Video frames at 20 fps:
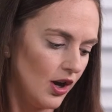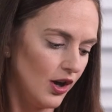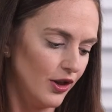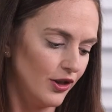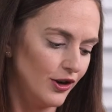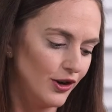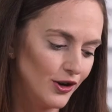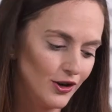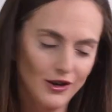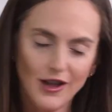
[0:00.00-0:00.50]

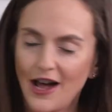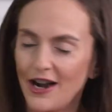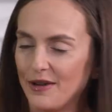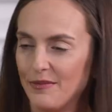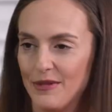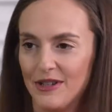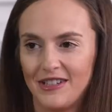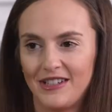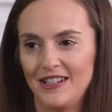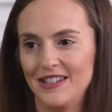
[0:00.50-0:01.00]
there are a lot
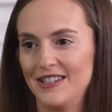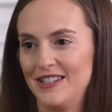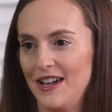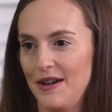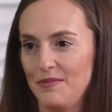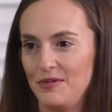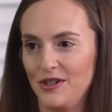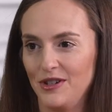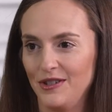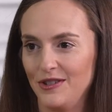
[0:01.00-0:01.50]
of
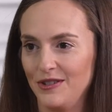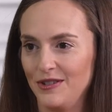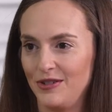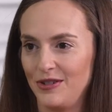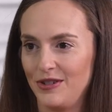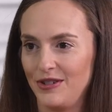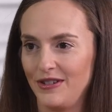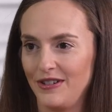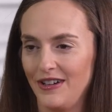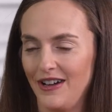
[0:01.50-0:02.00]

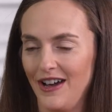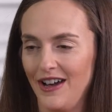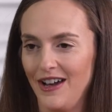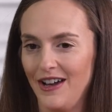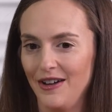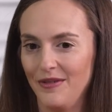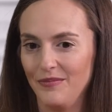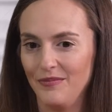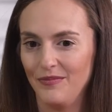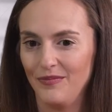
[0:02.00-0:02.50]
misconceptions
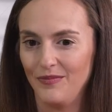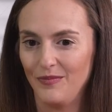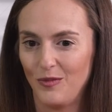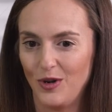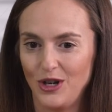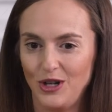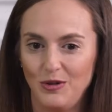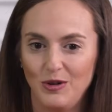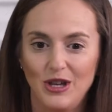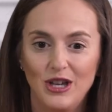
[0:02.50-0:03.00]
um,
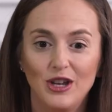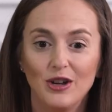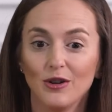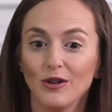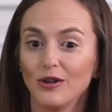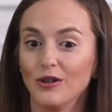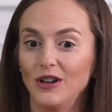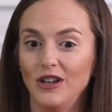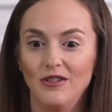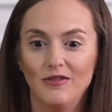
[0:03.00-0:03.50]
when you
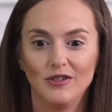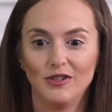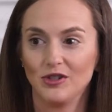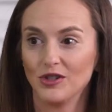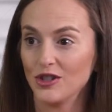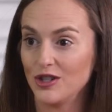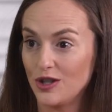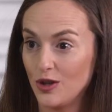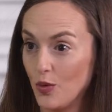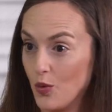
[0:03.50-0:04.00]
hear even
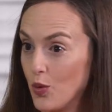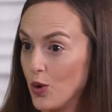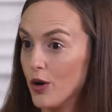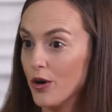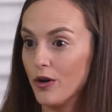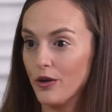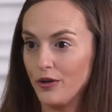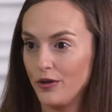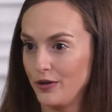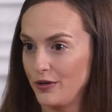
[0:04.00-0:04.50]
just the
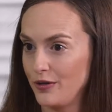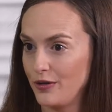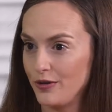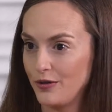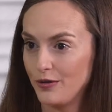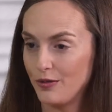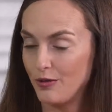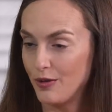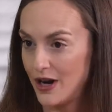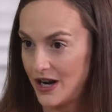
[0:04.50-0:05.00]
word
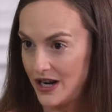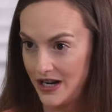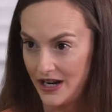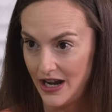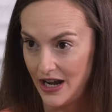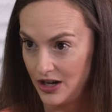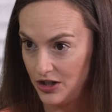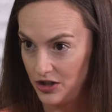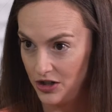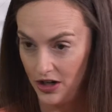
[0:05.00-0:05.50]

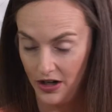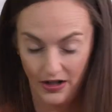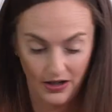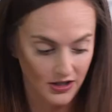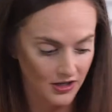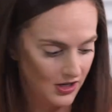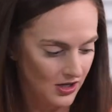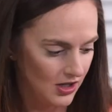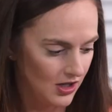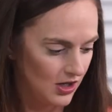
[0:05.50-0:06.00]
radiation.
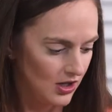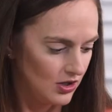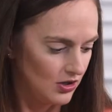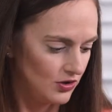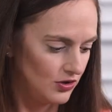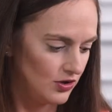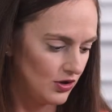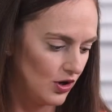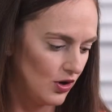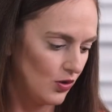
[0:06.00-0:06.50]

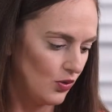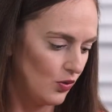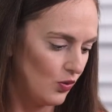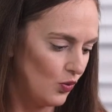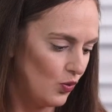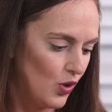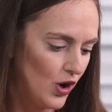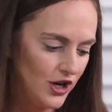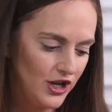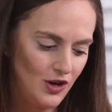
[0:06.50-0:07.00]
So,
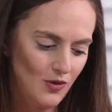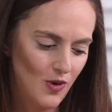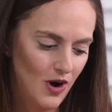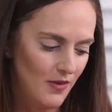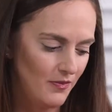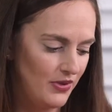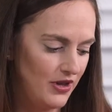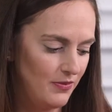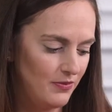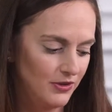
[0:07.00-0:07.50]
what do you
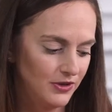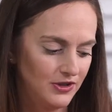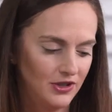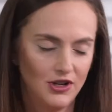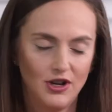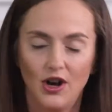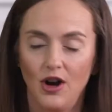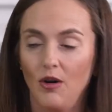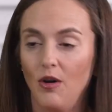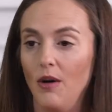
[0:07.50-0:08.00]
want people to
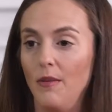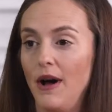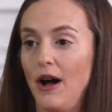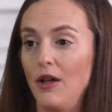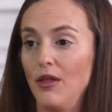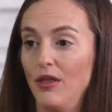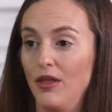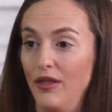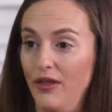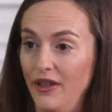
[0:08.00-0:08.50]
know
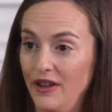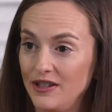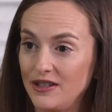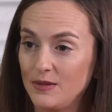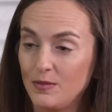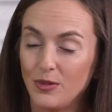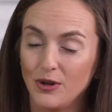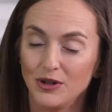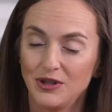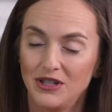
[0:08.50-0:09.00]
about
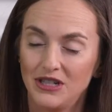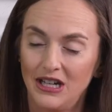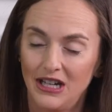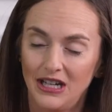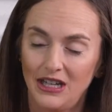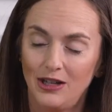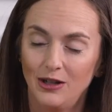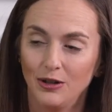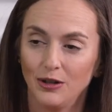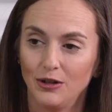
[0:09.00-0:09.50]
this
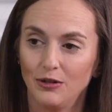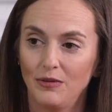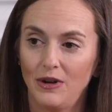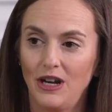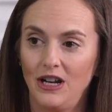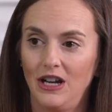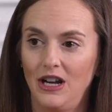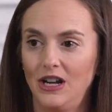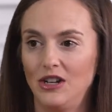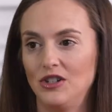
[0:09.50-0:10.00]
particular
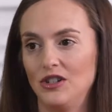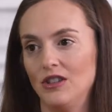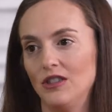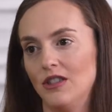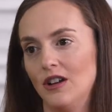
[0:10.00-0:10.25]
radiation